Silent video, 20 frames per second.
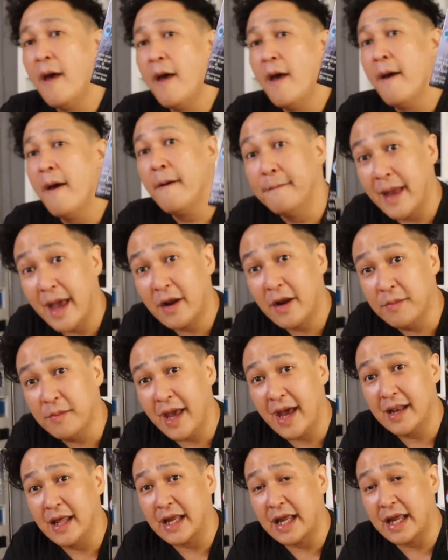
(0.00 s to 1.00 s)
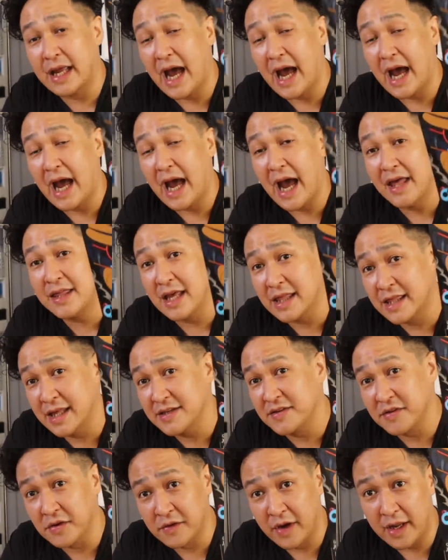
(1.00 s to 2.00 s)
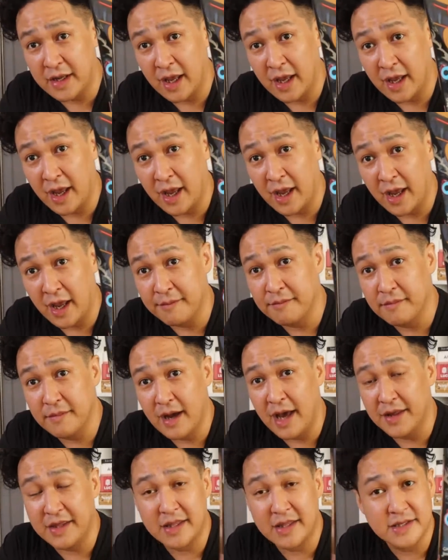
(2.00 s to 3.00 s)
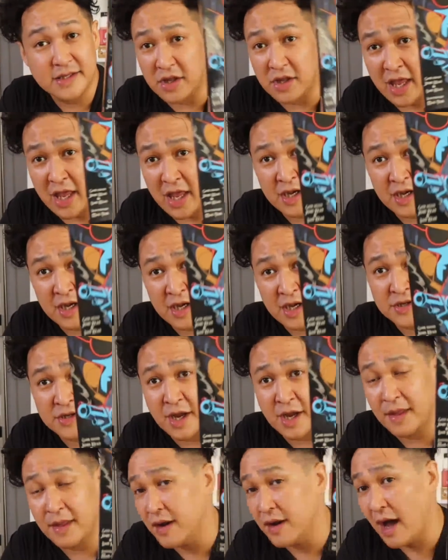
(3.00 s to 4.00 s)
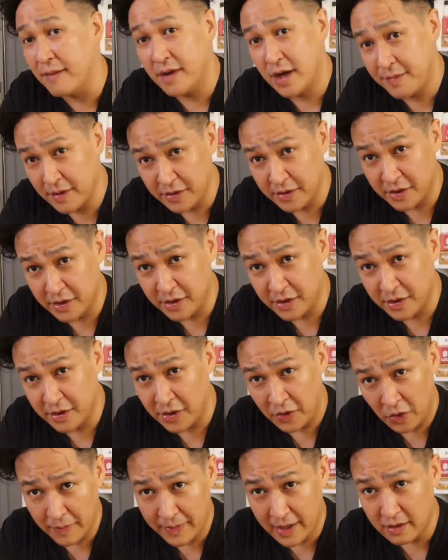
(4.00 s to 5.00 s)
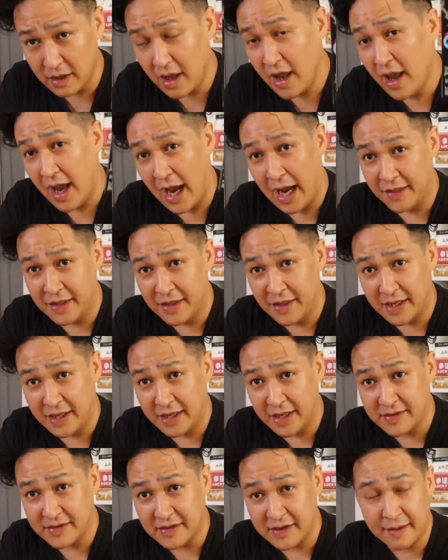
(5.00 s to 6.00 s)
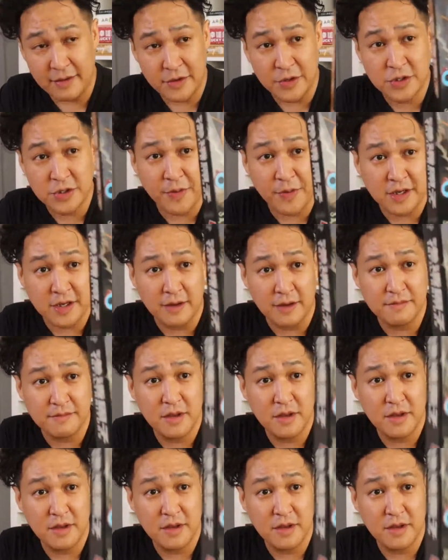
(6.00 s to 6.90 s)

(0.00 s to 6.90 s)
Man, oh man, like I think this is a great game. I think this is a hidden gem that not many people are going to know about, and I think it's a game that you should pick up